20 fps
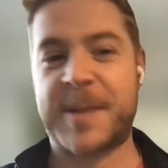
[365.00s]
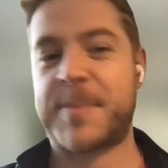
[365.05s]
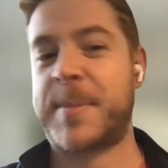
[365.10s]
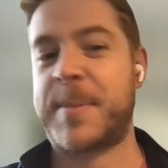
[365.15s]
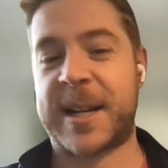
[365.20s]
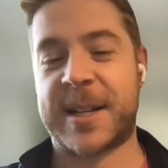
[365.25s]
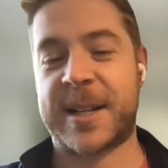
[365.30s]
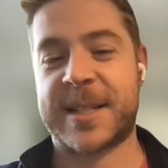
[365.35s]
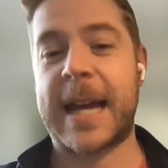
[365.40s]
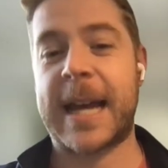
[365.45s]
is
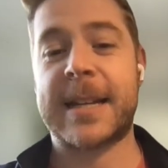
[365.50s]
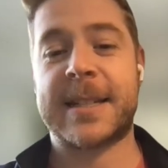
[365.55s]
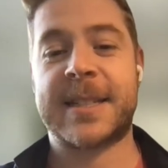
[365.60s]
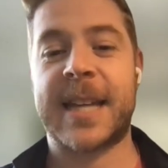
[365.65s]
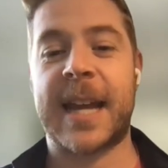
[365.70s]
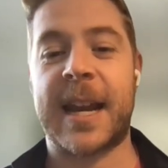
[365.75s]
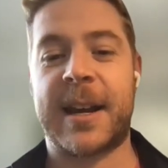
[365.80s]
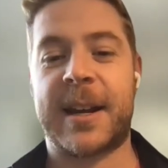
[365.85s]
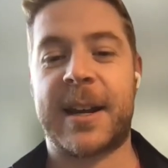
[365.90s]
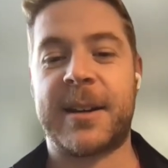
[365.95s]
because that
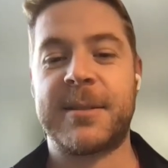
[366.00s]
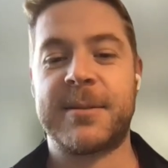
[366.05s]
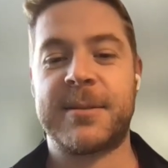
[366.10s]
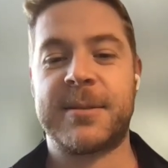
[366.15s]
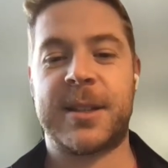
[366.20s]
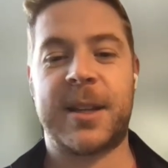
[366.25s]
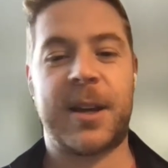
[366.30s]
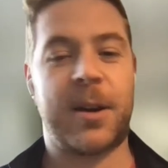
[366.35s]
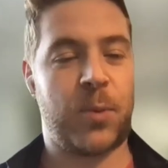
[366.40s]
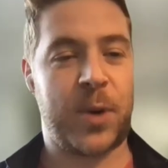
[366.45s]
setting
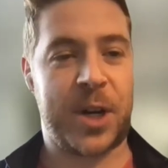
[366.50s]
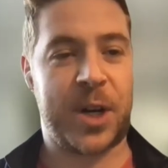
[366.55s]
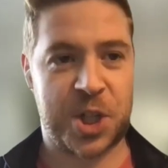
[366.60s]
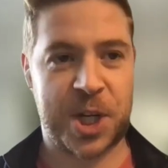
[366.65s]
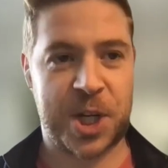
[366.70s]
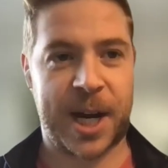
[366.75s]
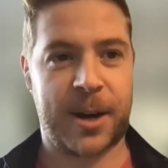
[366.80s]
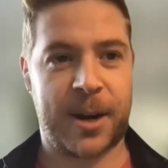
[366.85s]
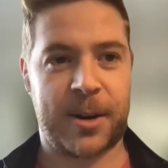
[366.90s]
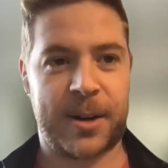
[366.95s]
that we
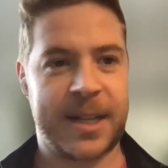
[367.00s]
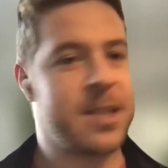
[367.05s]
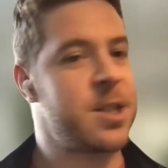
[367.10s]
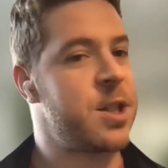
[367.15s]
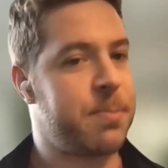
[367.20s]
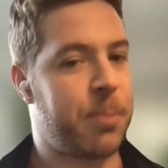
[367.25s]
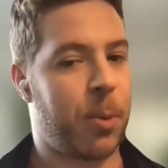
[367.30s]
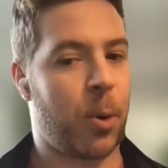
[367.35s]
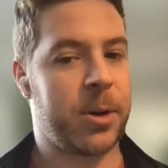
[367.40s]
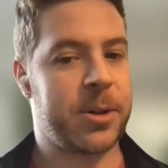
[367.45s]
share is
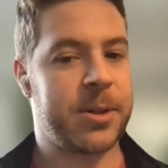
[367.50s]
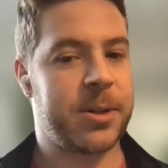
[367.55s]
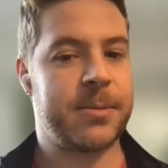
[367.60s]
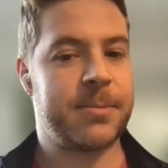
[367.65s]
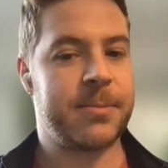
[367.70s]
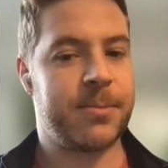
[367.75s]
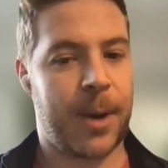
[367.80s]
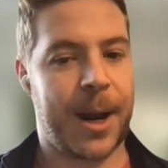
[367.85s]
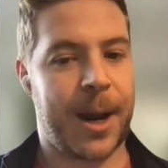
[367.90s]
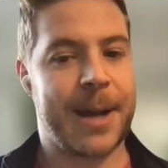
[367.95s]
sport,
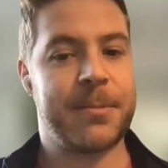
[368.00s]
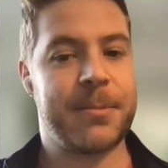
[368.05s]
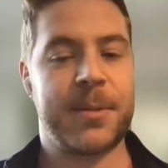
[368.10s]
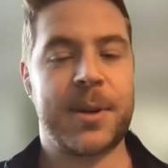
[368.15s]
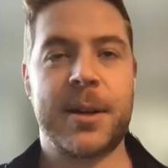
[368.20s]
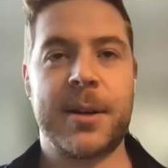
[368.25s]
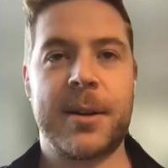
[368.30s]
right?